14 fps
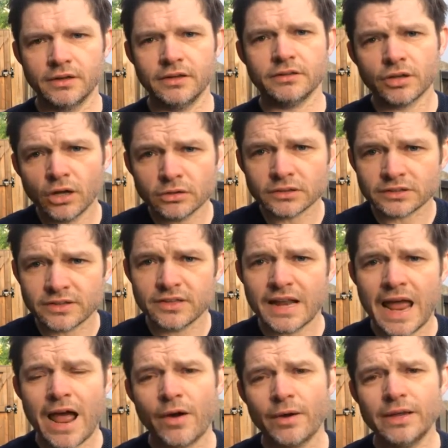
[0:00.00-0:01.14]
He's told us that
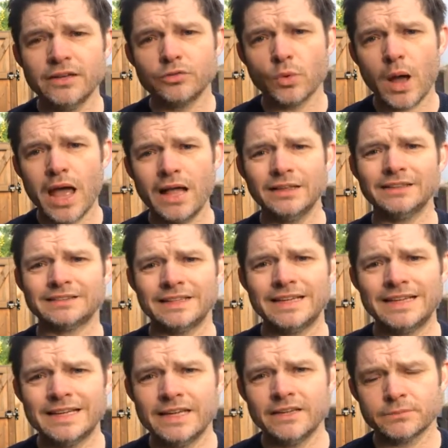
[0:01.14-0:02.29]
now he dwells
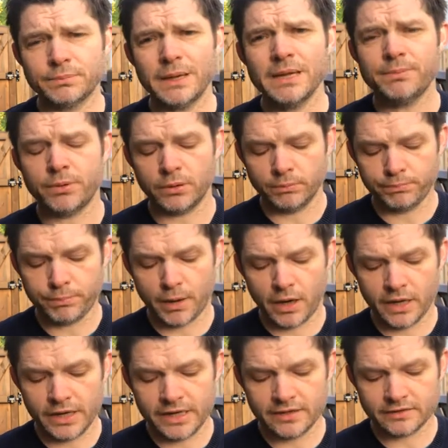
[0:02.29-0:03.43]
in his people
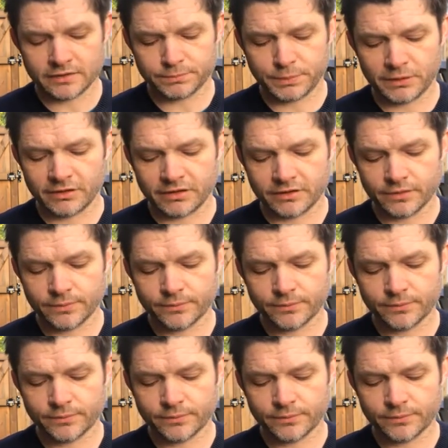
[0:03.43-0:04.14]
by his Spirit.